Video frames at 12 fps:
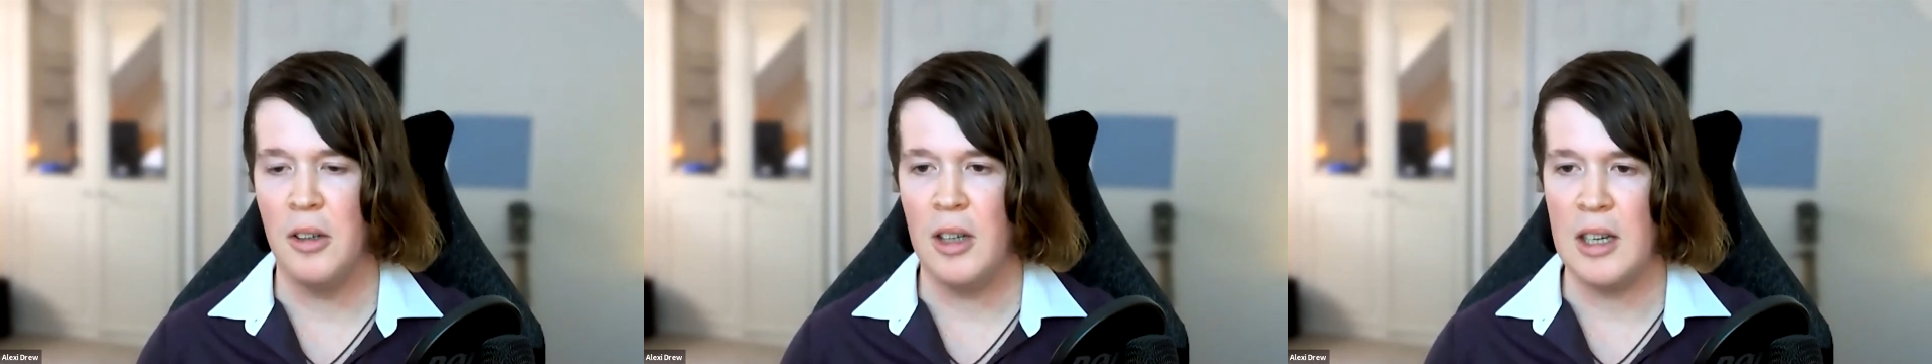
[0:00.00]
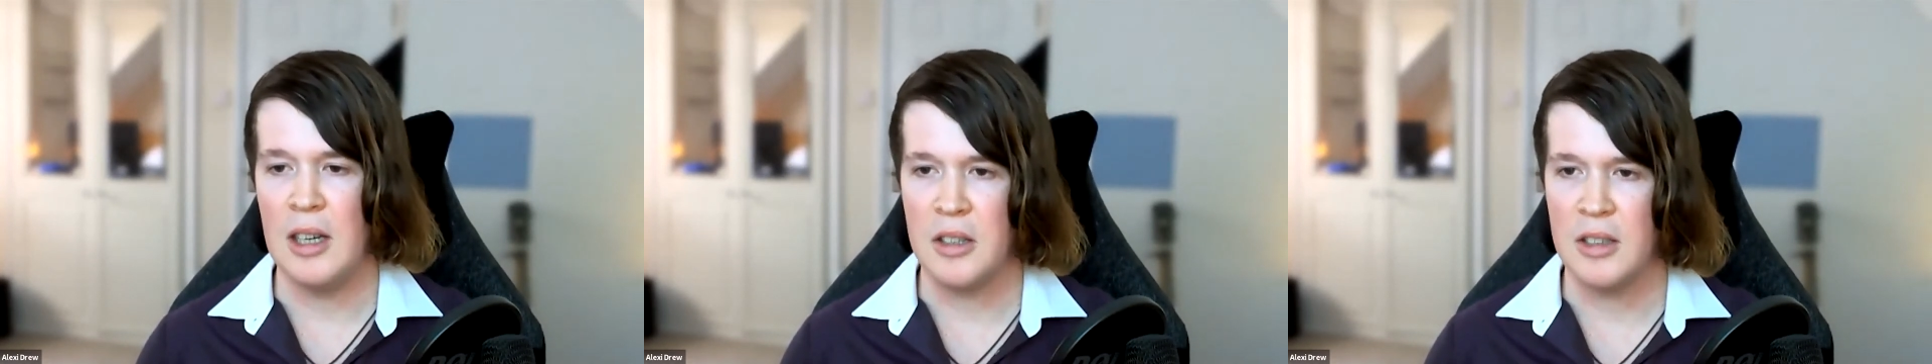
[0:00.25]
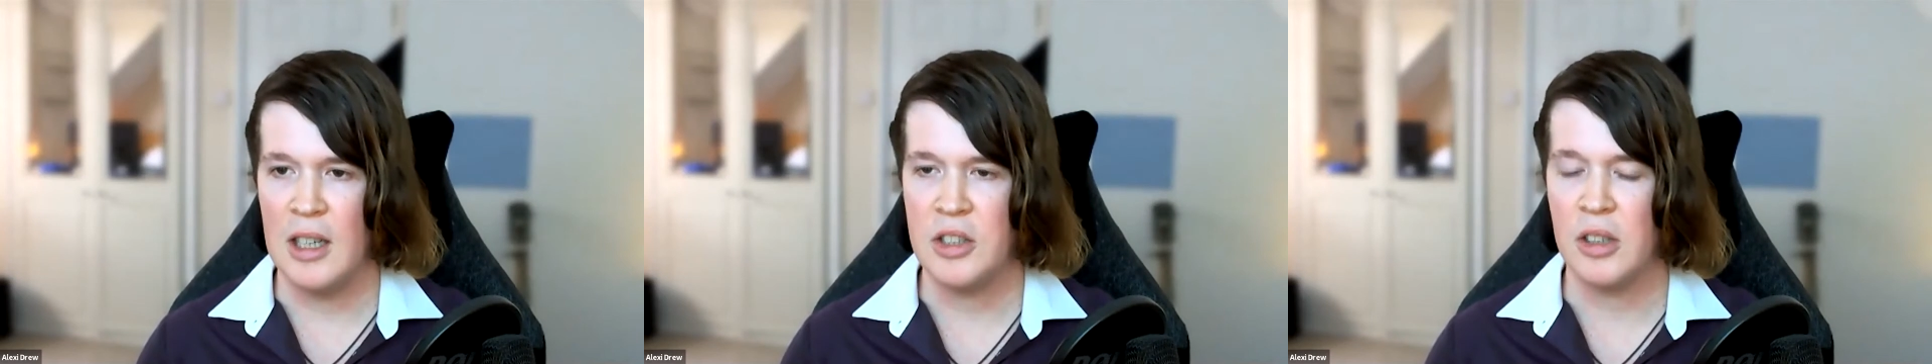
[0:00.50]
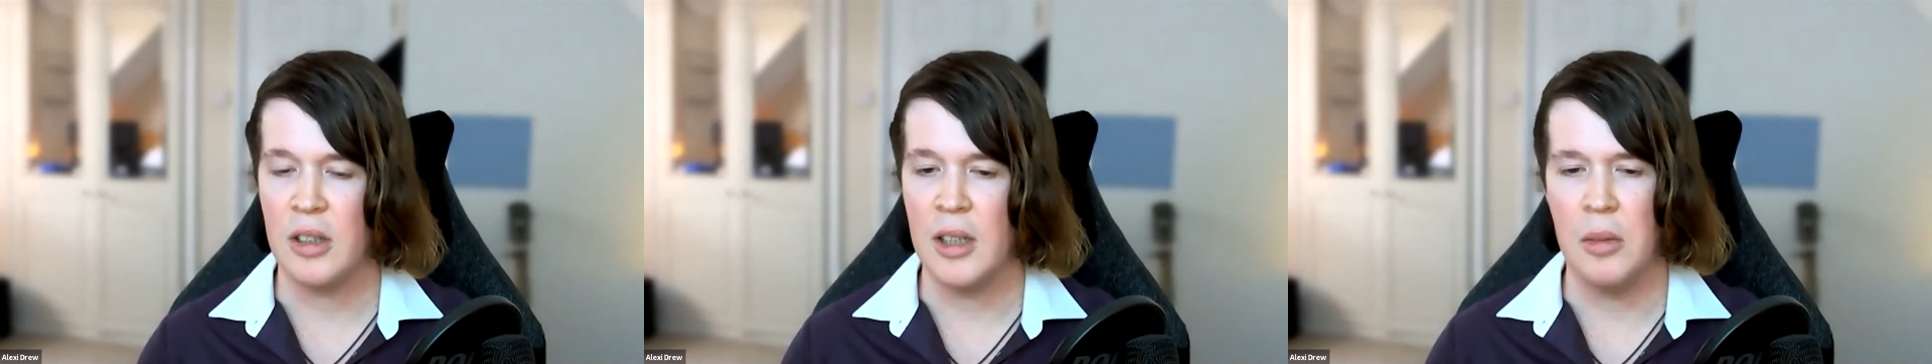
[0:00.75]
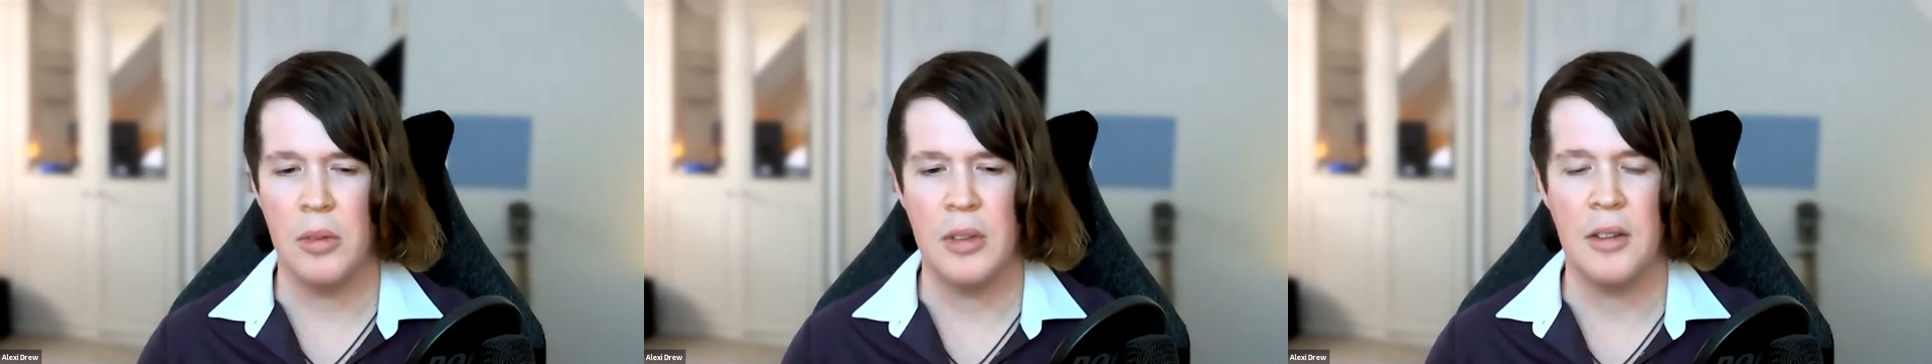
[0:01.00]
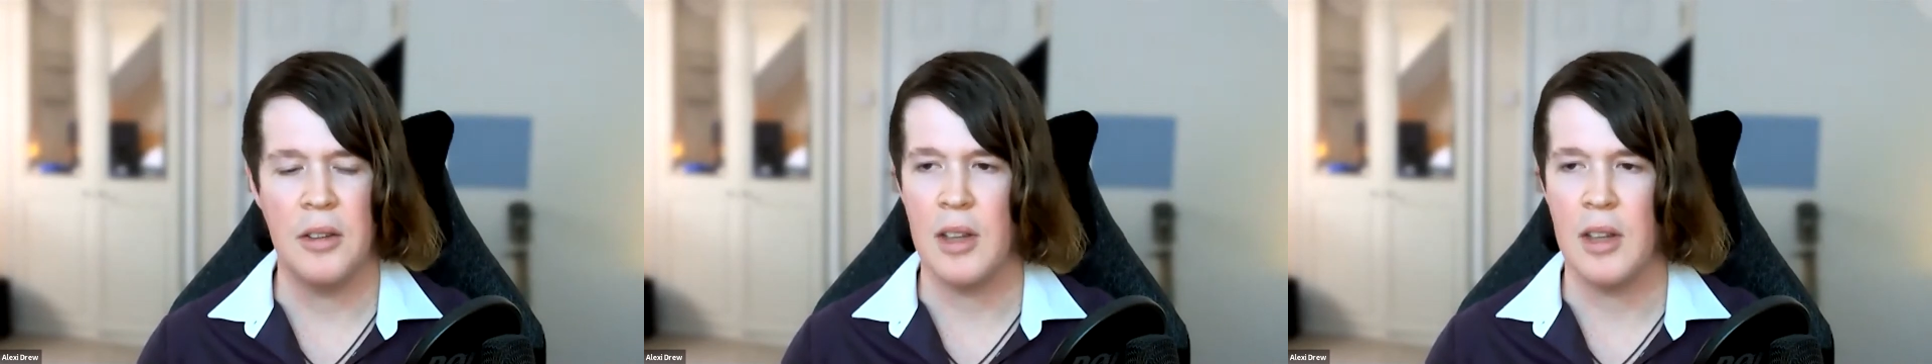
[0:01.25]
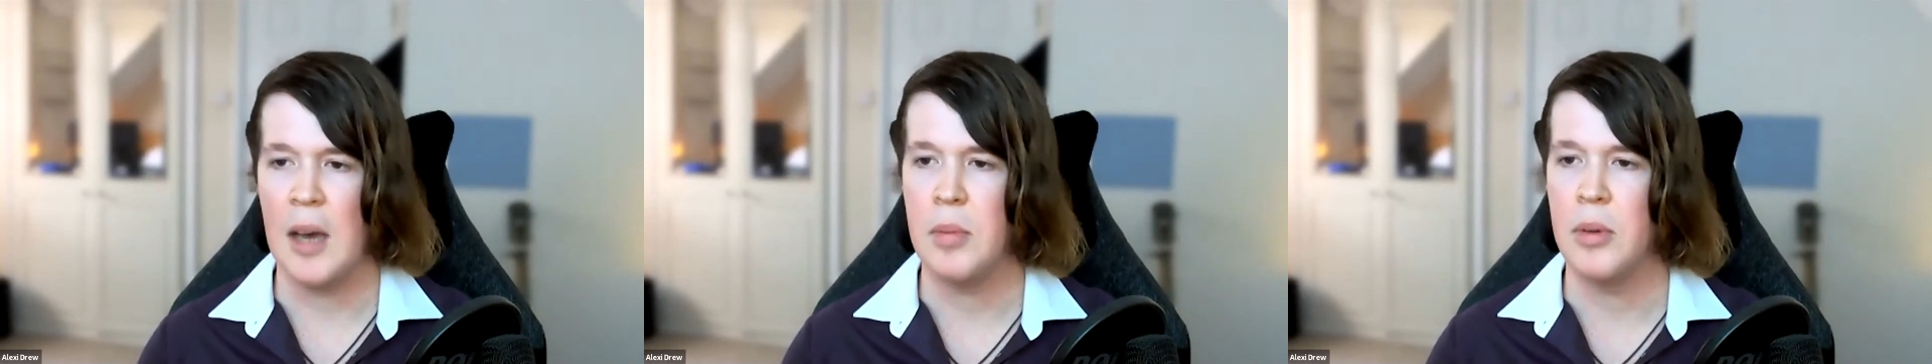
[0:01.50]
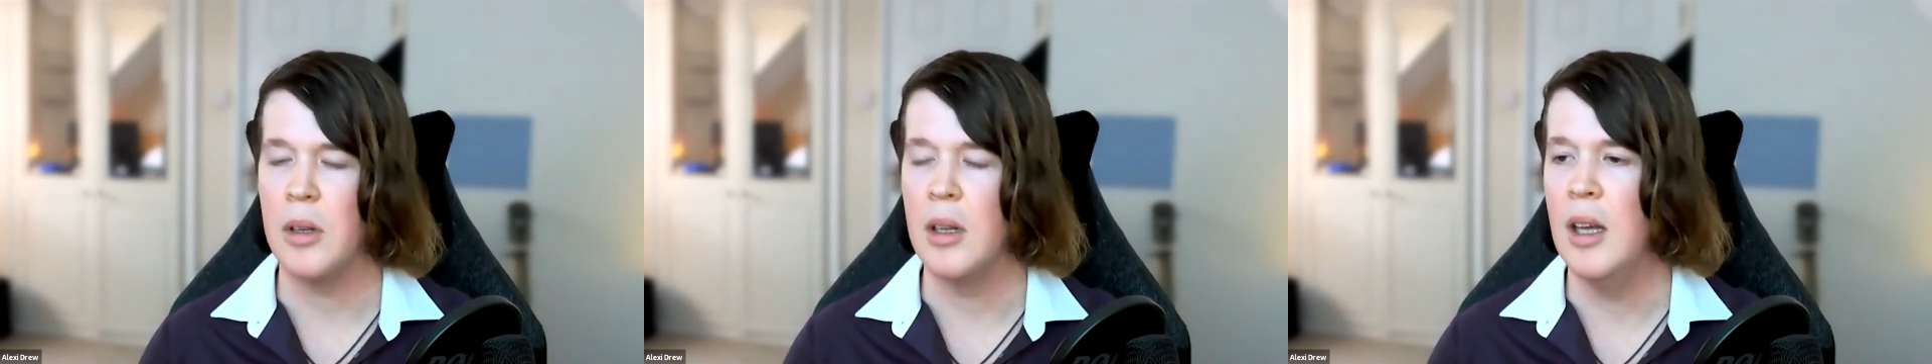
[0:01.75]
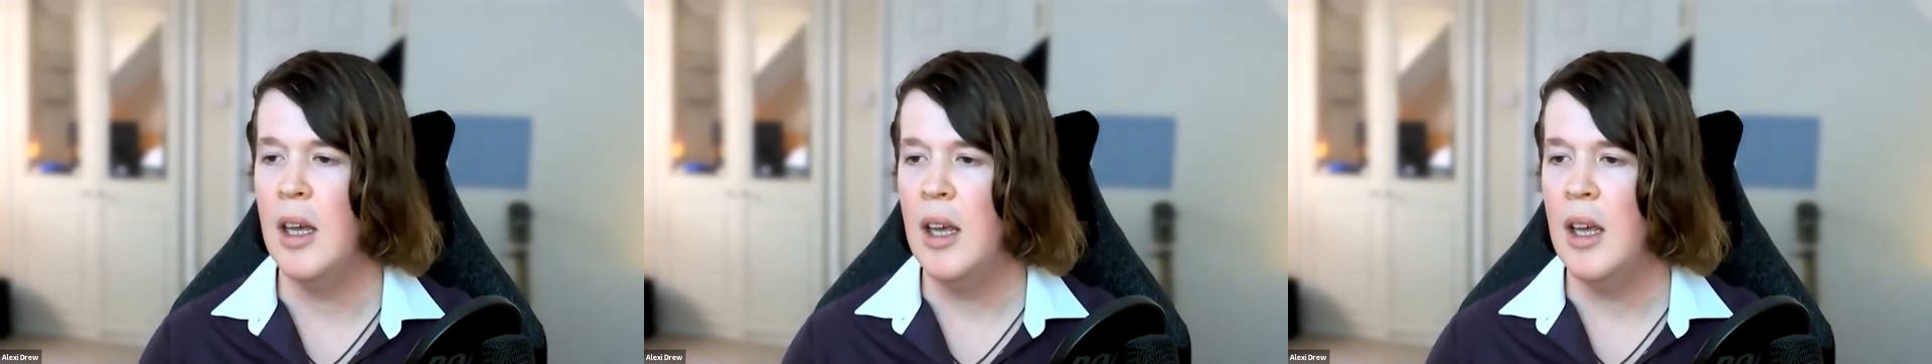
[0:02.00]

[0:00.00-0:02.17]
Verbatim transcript: internationally, what tends to happen